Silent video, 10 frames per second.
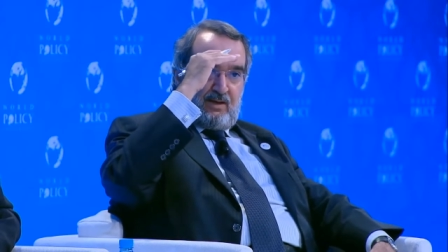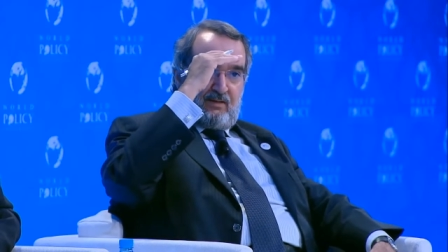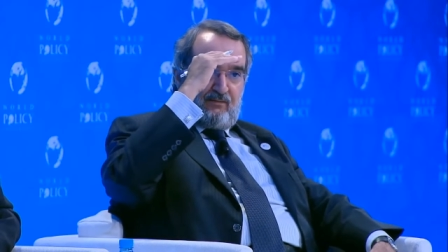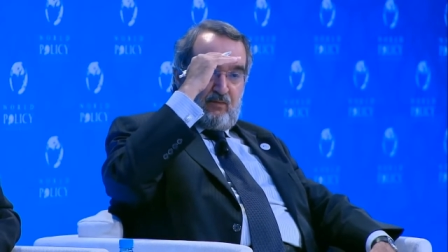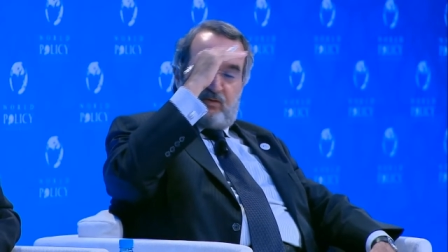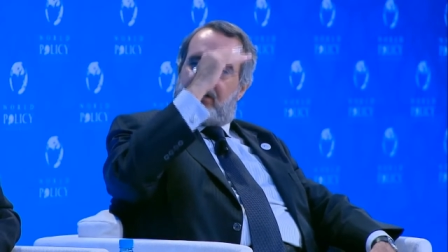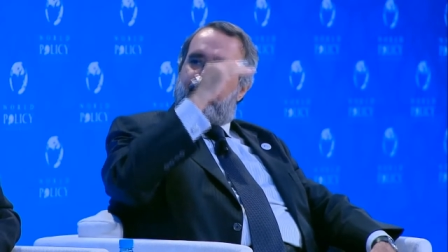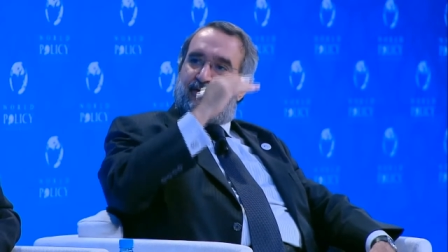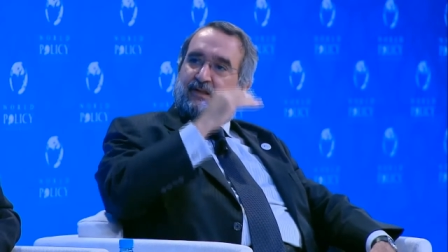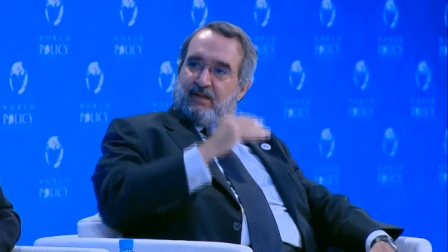4
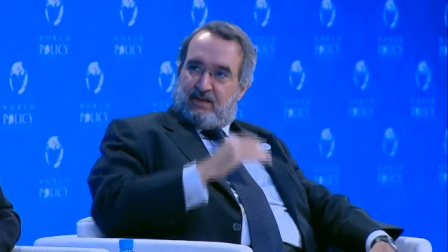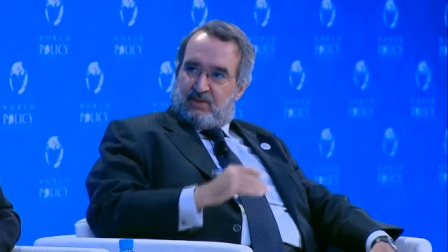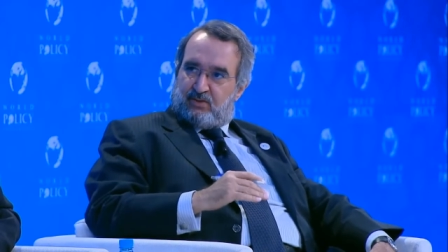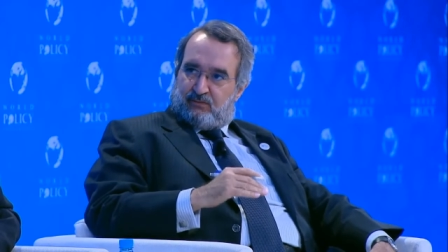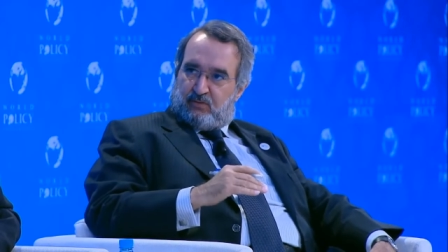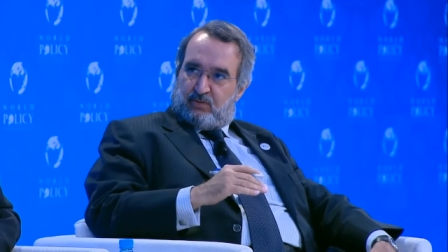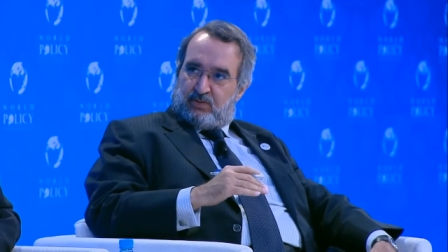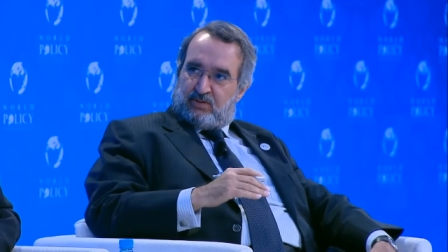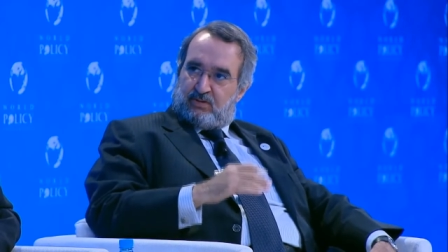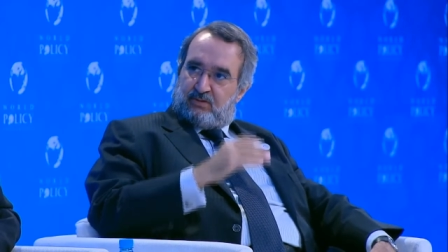different layers, of
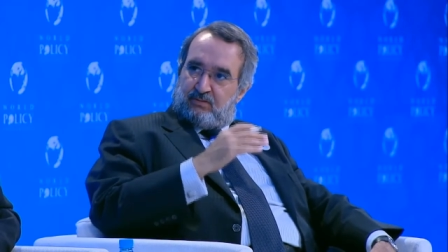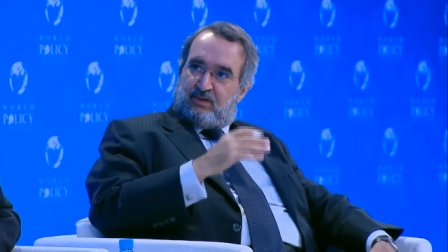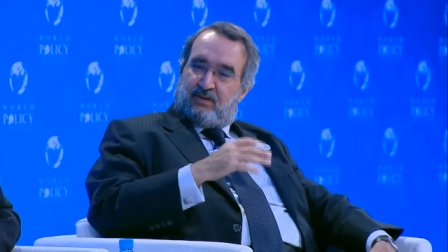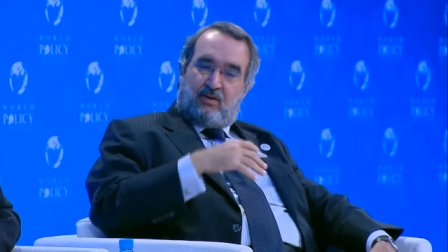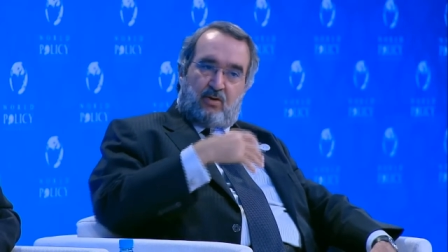course, their